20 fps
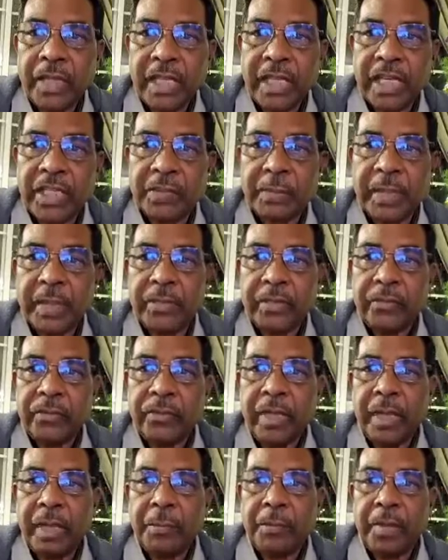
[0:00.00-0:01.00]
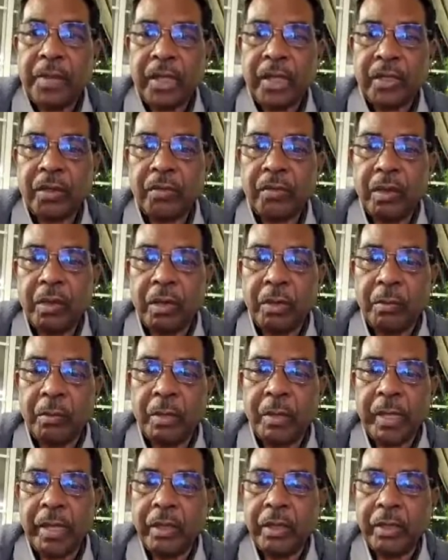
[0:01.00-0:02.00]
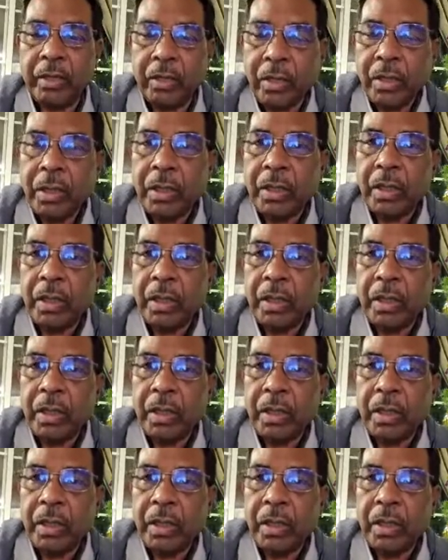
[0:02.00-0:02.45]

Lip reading: respect to impact of Omicron.